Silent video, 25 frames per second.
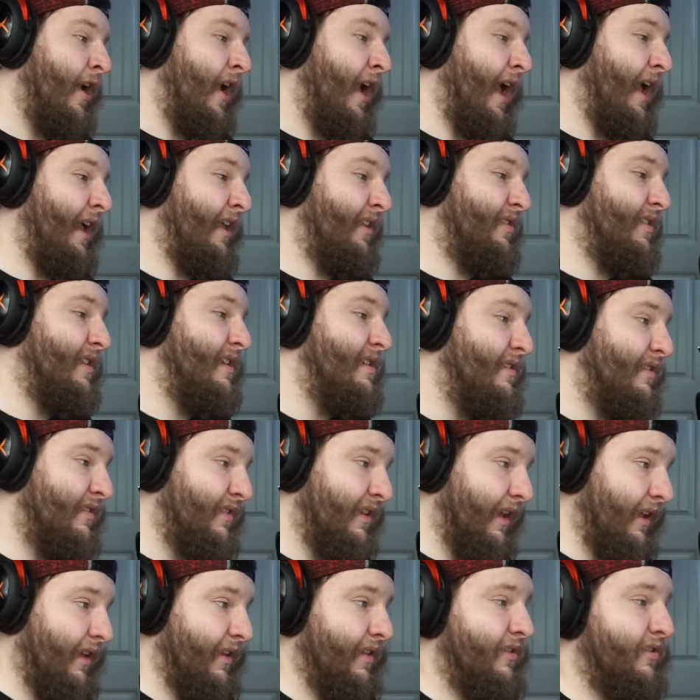As he
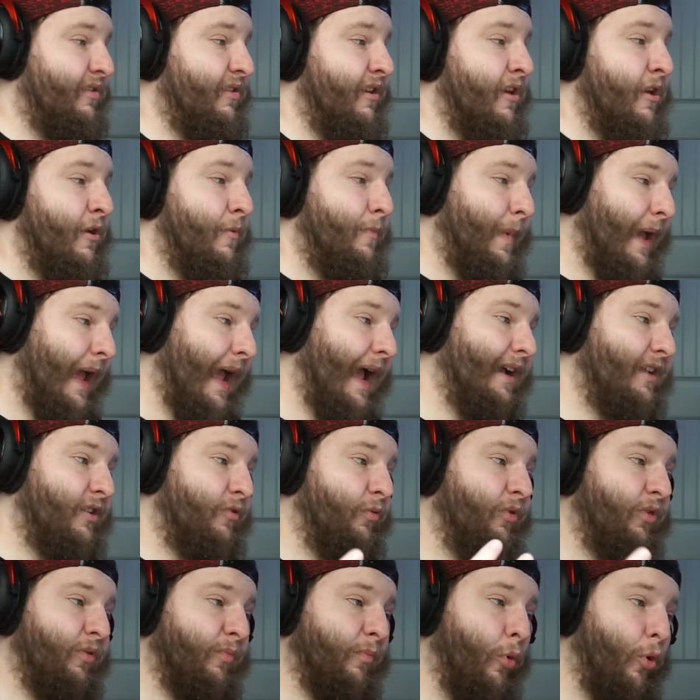says, packed
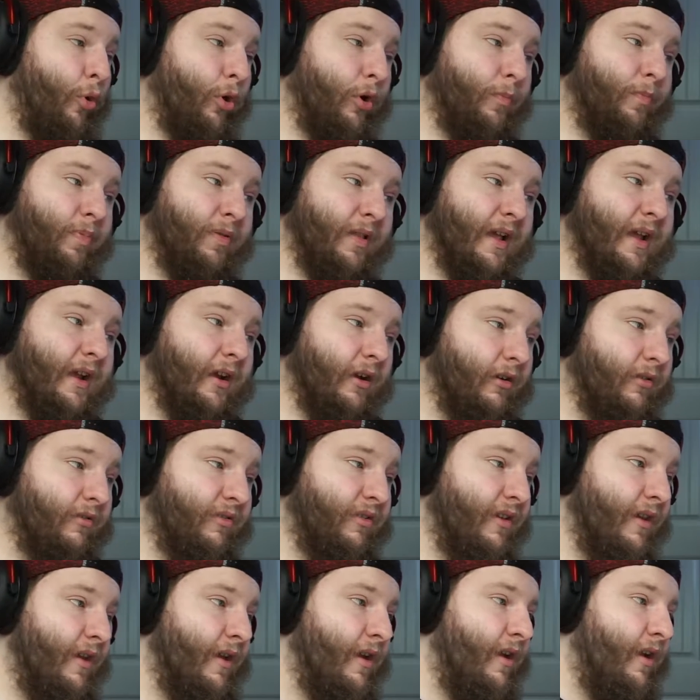with more players.